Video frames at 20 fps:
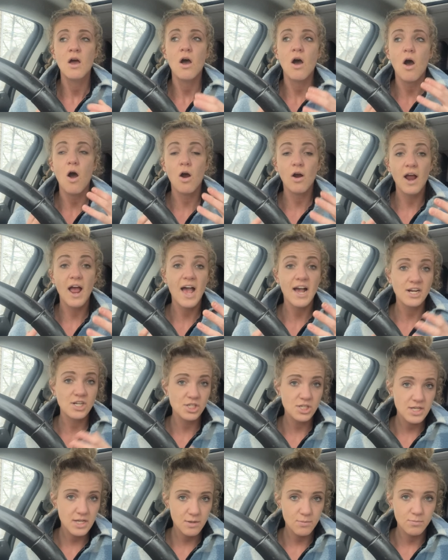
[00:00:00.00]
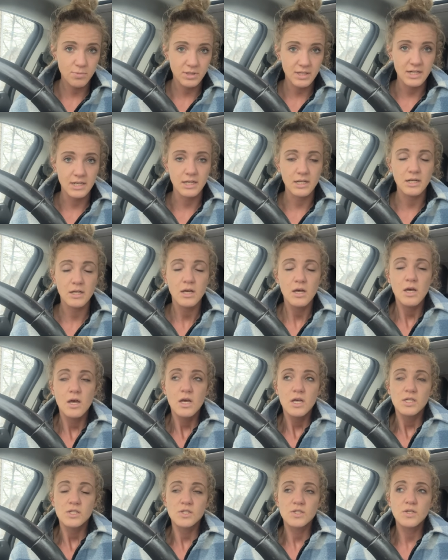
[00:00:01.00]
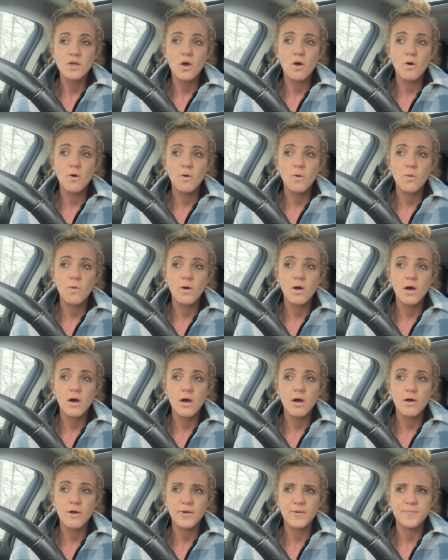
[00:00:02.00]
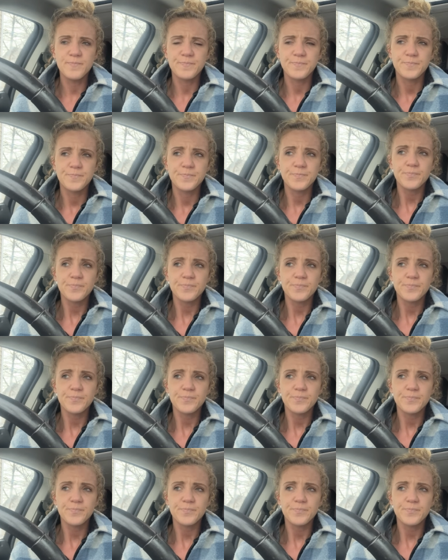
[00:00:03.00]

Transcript: are actually completed. So um,